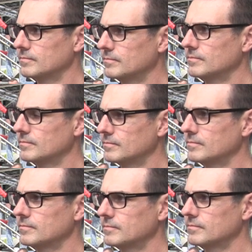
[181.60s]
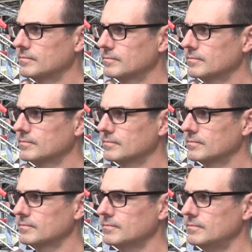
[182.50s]

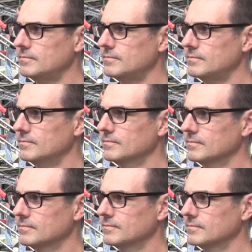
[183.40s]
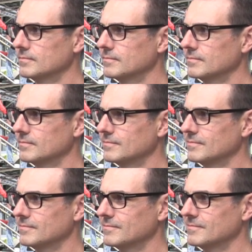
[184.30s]

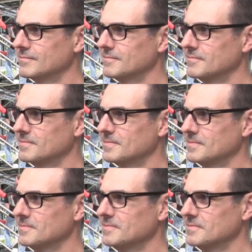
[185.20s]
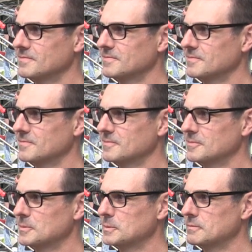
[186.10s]

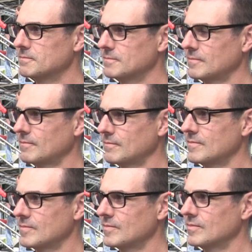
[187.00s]
This person isn't speaking.